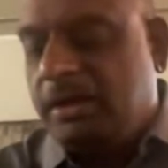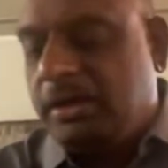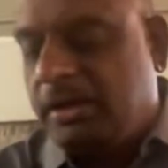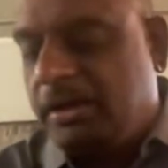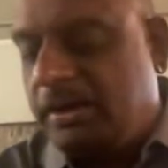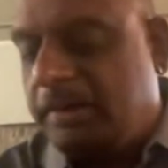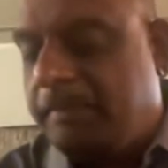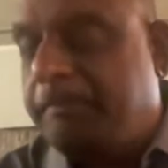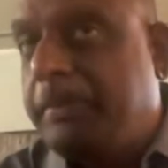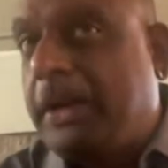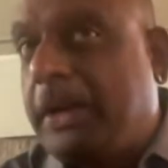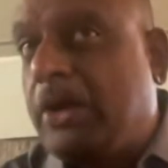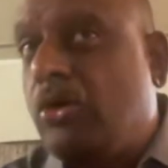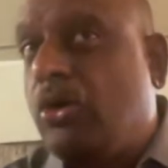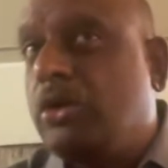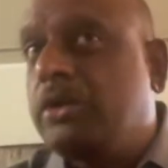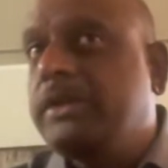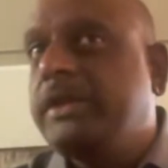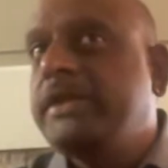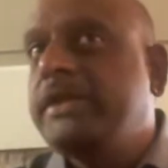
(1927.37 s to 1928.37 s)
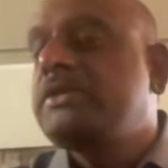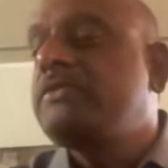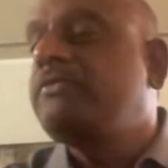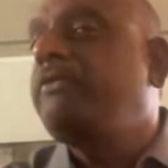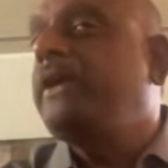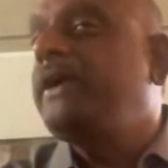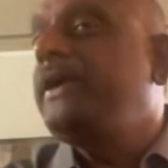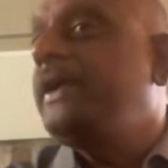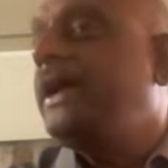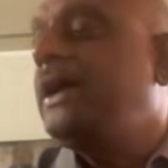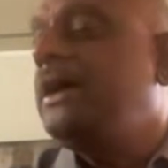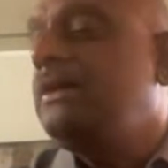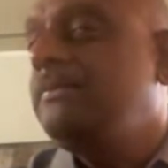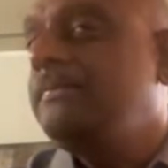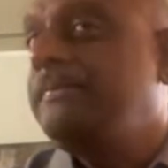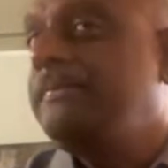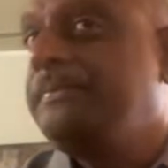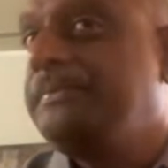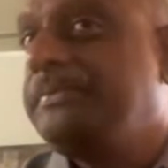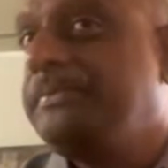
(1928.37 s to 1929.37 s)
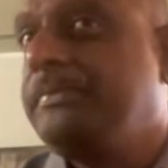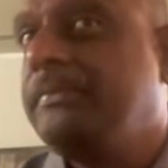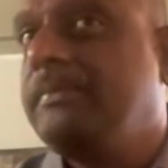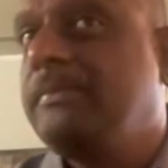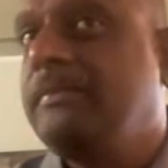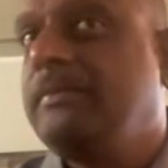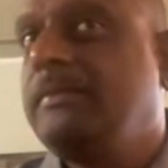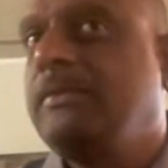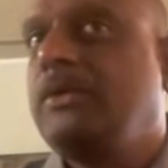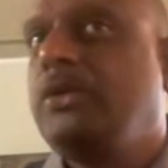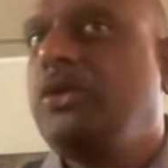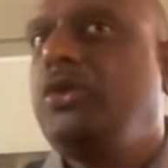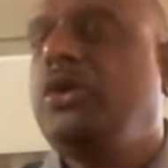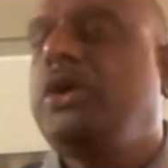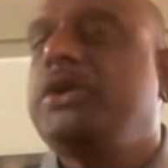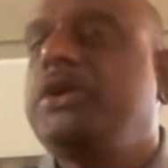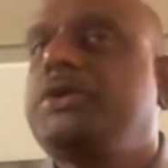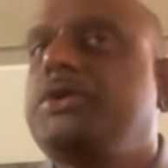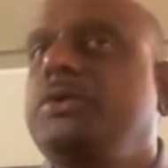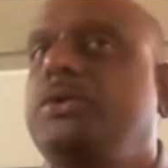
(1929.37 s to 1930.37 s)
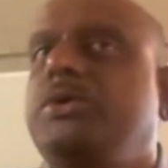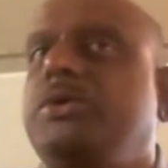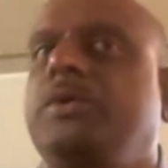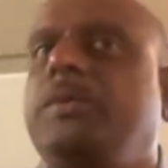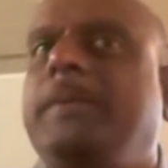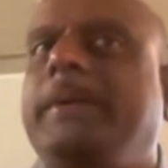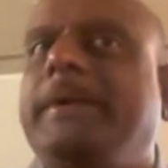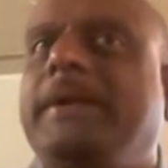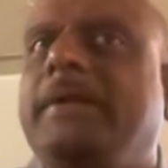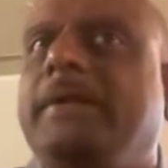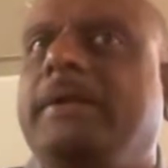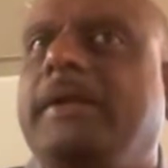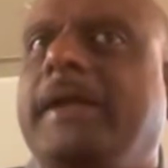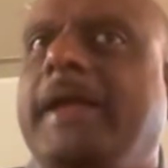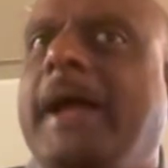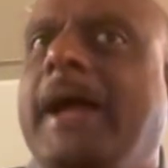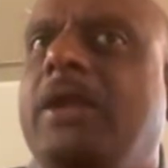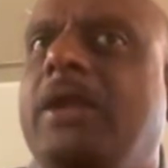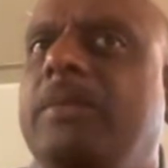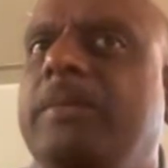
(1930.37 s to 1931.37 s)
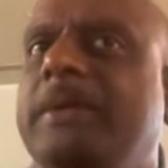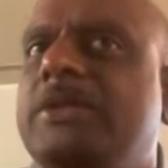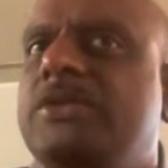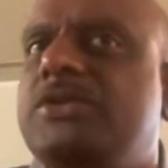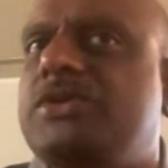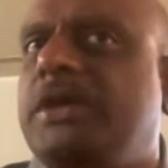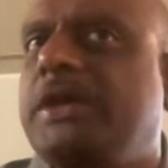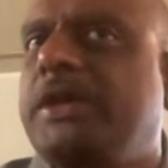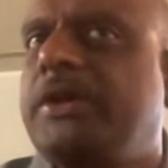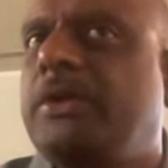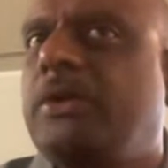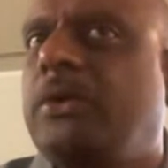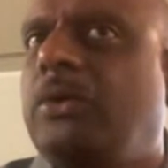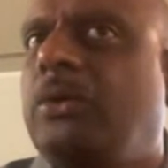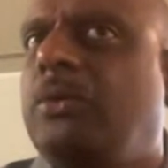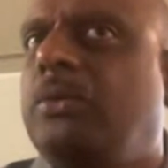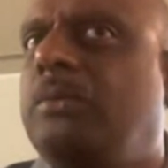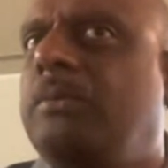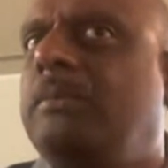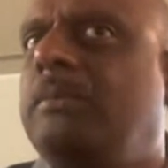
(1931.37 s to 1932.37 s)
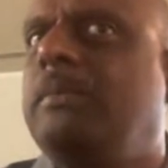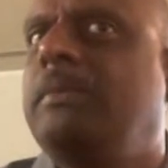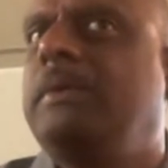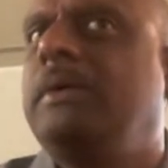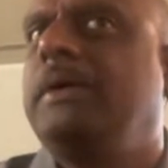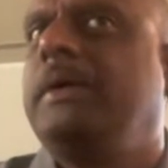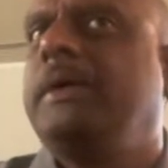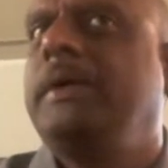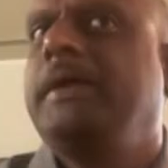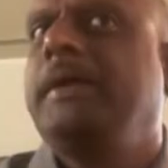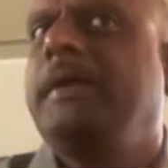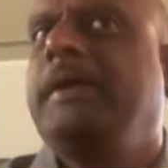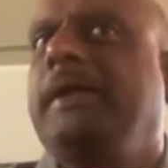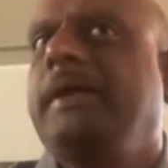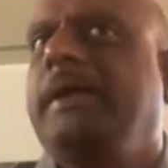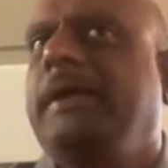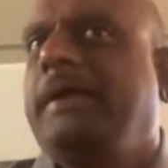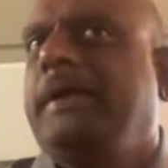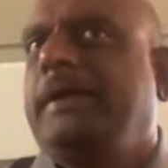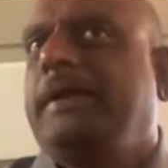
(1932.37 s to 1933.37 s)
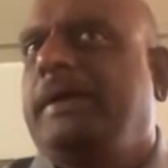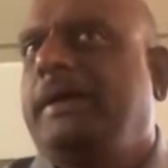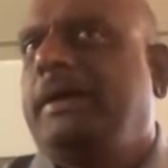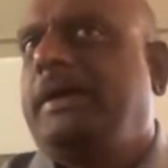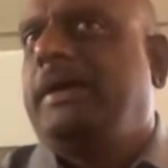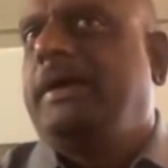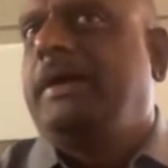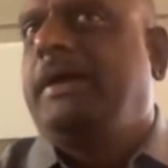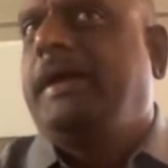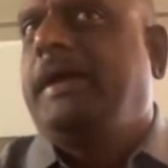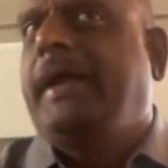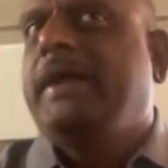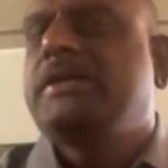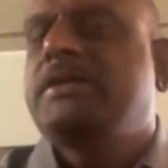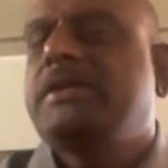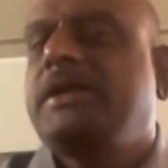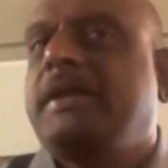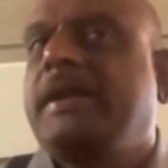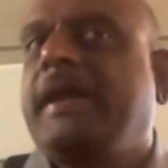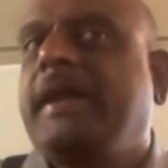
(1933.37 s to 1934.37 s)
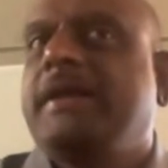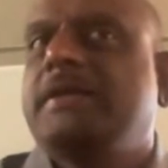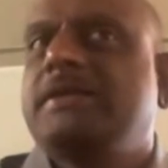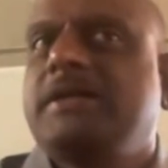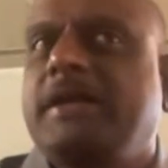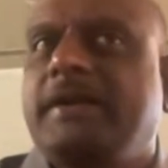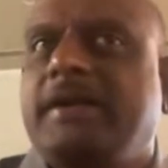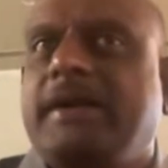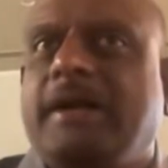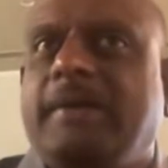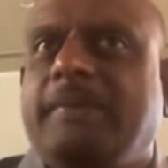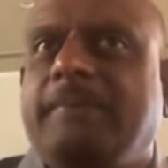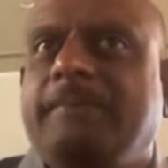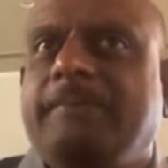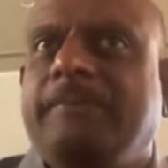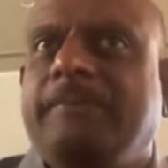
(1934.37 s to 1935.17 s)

plug on this panda, you are sure to win. Kallmann syndrome, etc., etc.